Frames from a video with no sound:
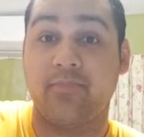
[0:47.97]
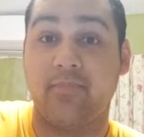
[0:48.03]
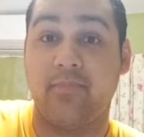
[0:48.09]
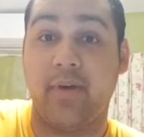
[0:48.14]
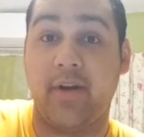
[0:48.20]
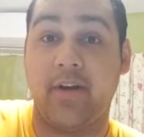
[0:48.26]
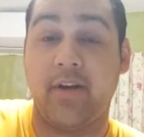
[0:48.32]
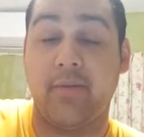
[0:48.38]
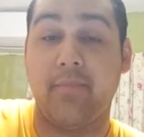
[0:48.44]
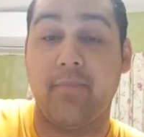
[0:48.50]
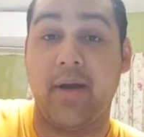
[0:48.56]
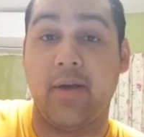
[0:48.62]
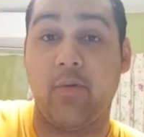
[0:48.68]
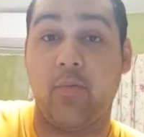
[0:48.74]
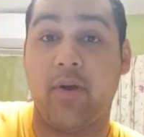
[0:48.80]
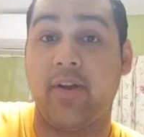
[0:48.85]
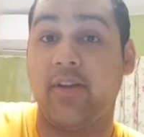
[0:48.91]
bearing in
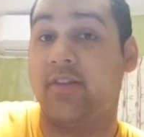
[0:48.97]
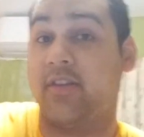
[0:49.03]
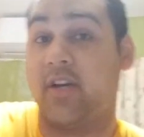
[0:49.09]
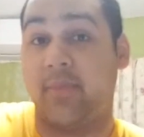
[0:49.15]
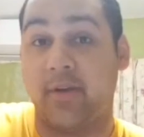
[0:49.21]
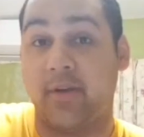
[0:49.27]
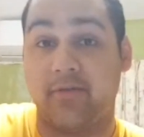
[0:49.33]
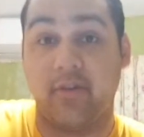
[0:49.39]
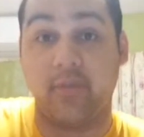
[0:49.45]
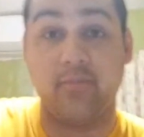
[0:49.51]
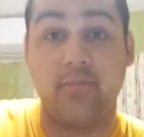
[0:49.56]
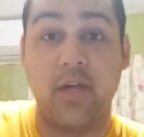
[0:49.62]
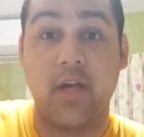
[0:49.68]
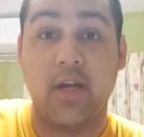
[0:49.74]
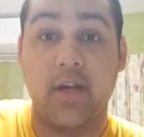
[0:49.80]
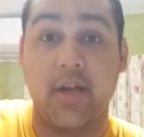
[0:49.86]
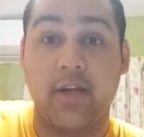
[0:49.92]
mind where he's coming from.
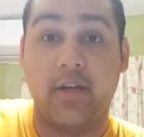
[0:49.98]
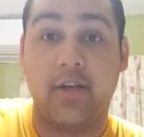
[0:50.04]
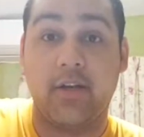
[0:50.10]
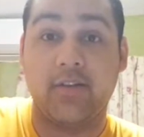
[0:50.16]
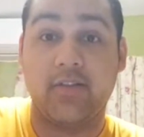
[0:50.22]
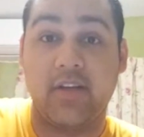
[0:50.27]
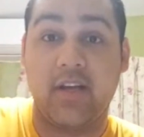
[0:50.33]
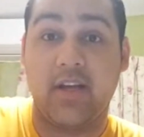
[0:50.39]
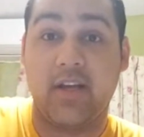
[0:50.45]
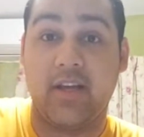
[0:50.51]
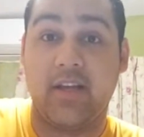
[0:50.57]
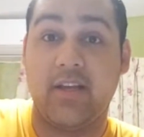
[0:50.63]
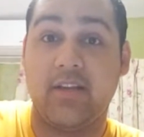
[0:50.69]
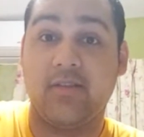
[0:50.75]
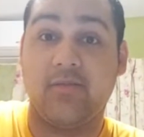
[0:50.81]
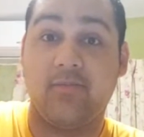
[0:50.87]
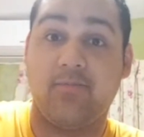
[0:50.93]
You could say
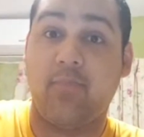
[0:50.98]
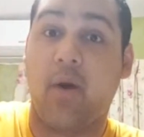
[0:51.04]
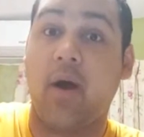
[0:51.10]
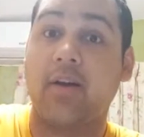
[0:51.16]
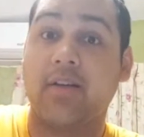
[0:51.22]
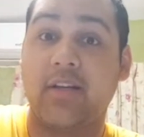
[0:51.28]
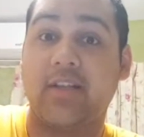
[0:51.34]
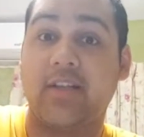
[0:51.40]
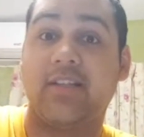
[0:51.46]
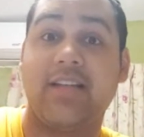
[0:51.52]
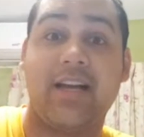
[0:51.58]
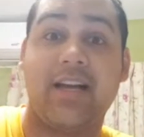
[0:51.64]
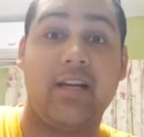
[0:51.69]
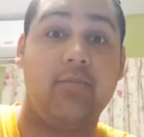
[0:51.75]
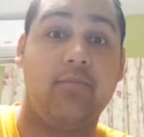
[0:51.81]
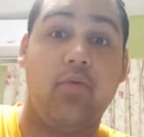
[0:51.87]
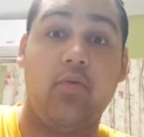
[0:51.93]
he's part of this
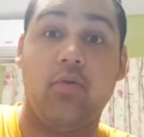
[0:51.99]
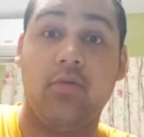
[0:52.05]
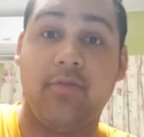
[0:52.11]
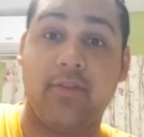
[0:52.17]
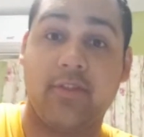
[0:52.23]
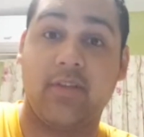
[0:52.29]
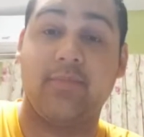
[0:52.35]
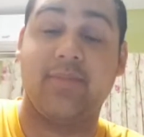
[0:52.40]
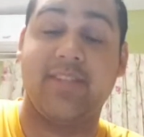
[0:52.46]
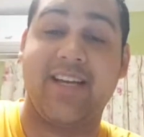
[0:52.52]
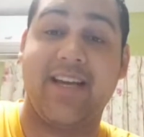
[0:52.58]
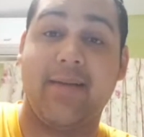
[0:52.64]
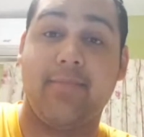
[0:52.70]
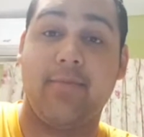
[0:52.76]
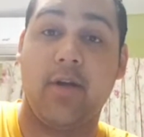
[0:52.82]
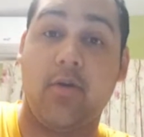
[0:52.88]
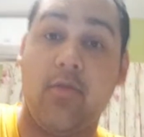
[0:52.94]
talent pool for some
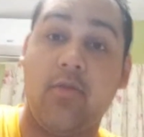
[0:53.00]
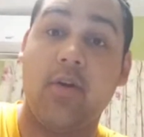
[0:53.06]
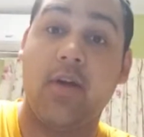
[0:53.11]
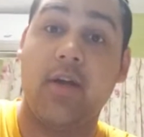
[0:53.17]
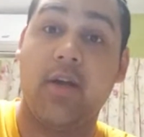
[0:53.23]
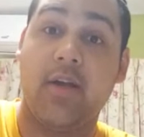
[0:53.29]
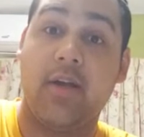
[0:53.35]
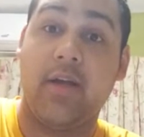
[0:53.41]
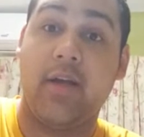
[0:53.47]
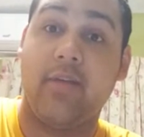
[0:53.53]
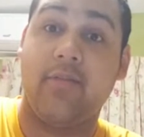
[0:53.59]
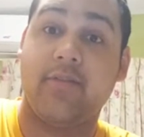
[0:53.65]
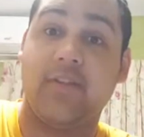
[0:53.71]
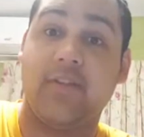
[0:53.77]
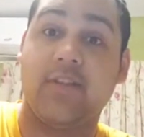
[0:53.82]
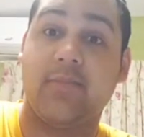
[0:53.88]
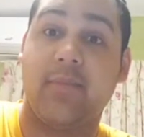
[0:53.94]
time now,
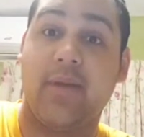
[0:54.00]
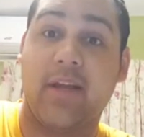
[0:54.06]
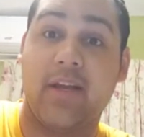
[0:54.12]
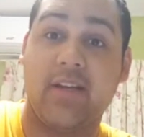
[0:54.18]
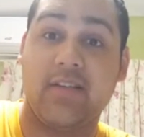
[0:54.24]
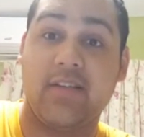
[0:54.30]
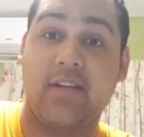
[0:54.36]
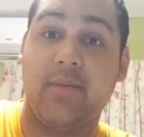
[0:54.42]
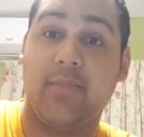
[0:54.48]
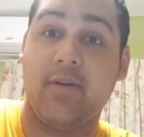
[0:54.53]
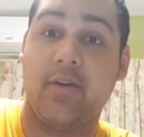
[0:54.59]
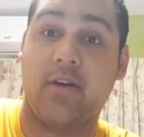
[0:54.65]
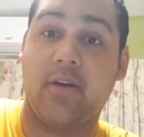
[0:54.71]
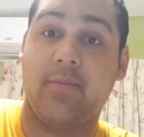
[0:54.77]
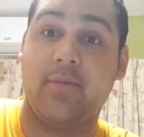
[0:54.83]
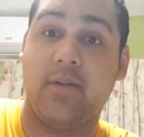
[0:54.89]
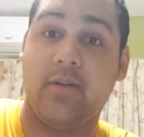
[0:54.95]
since making his debut a
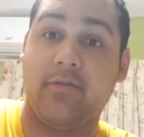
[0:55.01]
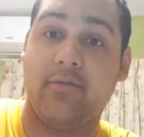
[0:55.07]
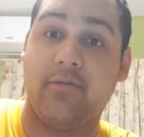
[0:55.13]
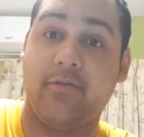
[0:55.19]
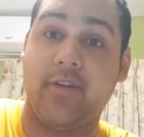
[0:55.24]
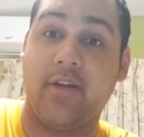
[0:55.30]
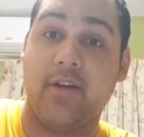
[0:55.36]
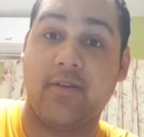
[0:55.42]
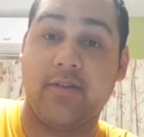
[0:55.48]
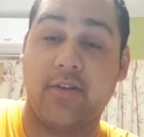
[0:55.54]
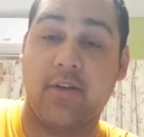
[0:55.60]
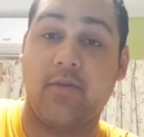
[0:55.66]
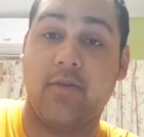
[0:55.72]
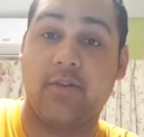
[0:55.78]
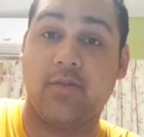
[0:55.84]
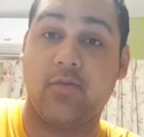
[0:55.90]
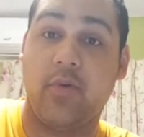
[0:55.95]
couple of years
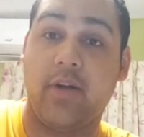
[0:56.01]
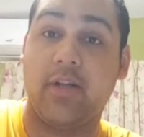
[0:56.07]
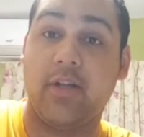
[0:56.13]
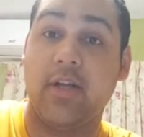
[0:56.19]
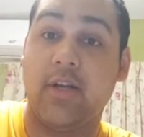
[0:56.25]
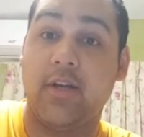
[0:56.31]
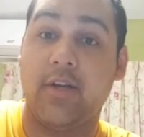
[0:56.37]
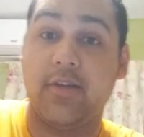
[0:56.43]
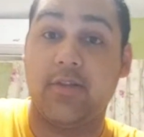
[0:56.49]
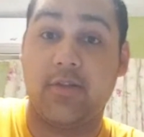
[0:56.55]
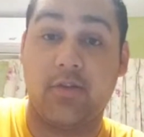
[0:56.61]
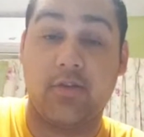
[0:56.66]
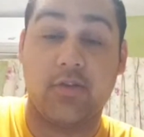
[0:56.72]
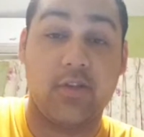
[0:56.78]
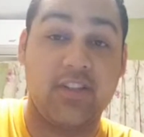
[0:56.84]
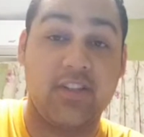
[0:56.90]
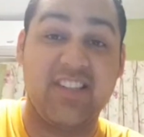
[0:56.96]
ago as well. So
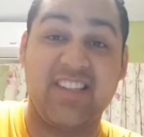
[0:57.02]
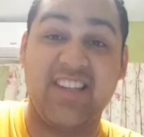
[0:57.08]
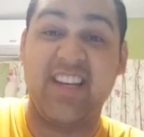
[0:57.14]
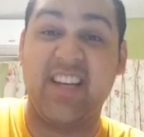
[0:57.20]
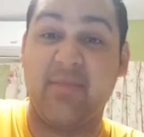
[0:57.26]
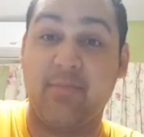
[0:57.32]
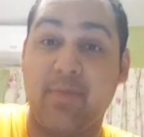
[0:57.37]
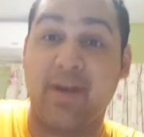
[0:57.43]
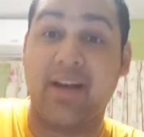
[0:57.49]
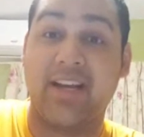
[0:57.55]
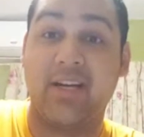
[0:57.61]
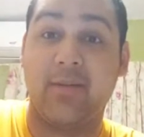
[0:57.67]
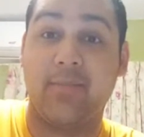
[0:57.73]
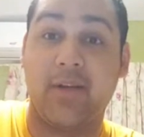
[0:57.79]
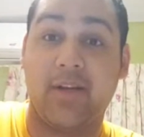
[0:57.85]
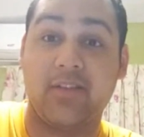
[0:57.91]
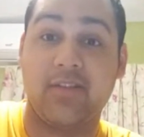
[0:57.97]
it's good to see him back in the
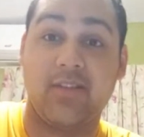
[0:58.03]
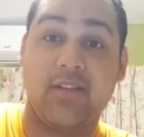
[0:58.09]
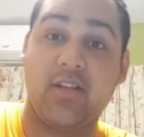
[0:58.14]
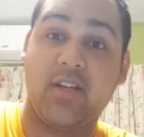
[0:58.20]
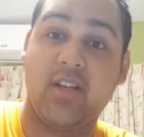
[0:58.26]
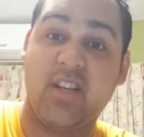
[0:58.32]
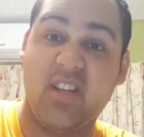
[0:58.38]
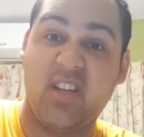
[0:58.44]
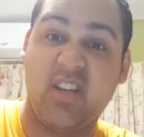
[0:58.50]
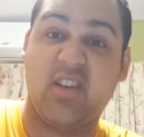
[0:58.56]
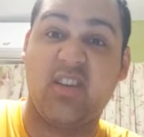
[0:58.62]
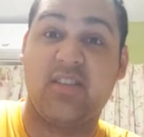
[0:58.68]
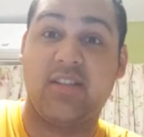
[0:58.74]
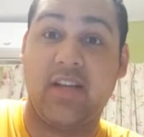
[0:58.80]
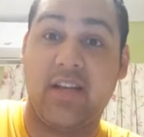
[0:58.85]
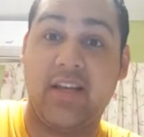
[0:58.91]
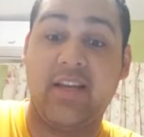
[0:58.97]
mix. You could
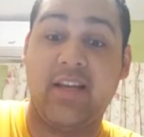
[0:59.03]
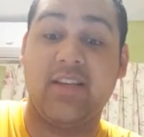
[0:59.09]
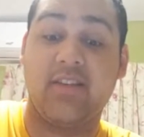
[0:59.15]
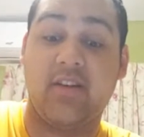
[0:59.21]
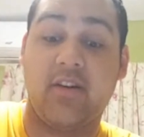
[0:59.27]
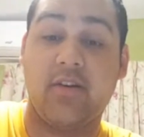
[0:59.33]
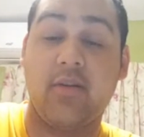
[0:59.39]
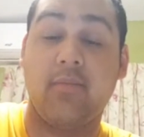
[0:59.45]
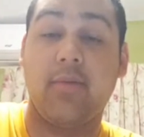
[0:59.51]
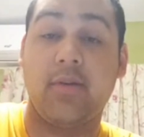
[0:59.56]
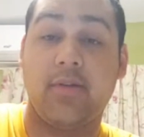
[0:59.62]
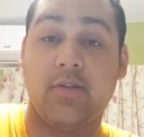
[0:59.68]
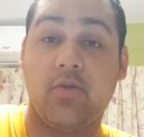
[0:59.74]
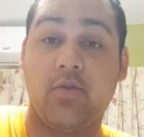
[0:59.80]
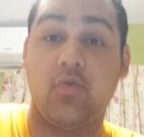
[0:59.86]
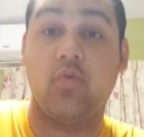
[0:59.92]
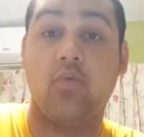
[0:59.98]
say he is our number
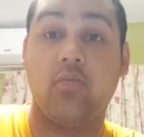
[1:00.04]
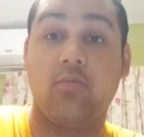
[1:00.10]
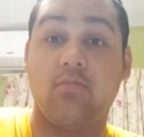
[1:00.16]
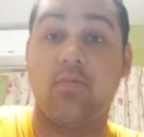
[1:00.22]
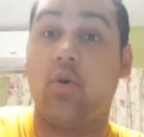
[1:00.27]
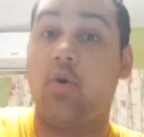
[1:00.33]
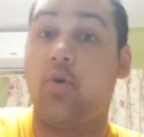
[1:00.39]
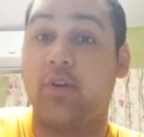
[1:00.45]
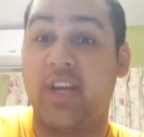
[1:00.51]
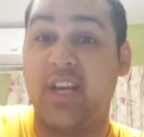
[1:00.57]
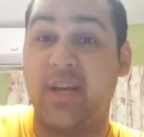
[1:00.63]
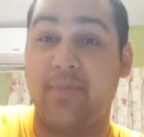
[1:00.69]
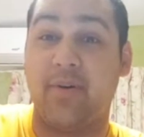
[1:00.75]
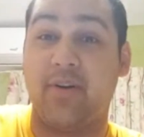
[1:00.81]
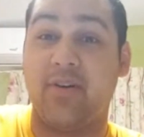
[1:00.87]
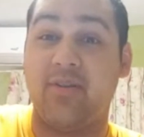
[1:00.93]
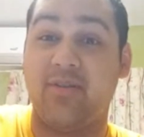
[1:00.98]
two
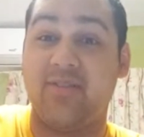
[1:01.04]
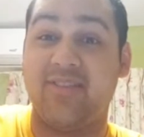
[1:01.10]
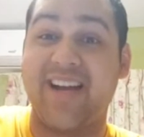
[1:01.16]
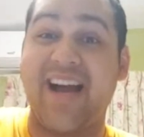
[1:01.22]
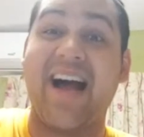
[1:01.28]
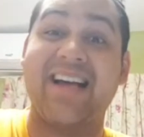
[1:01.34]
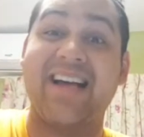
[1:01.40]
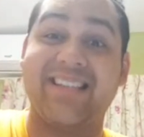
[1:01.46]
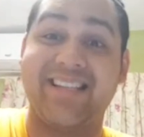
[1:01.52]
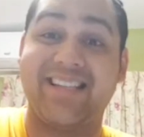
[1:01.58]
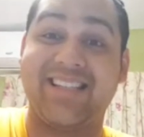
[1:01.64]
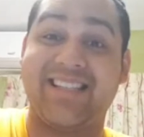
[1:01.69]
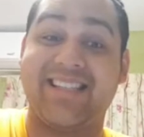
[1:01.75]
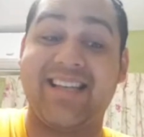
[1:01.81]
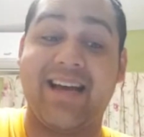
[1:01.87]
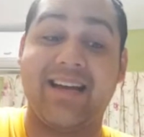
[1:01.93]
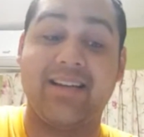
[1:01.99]
goalkeeper as it
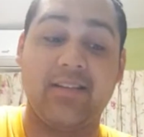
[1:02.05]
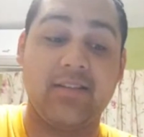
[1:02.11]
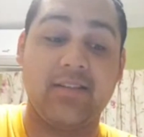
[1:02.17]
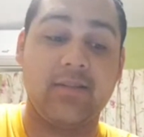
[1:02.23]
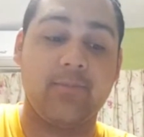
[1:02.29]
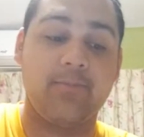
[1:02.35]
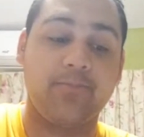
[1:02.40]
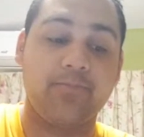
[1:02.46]
stands.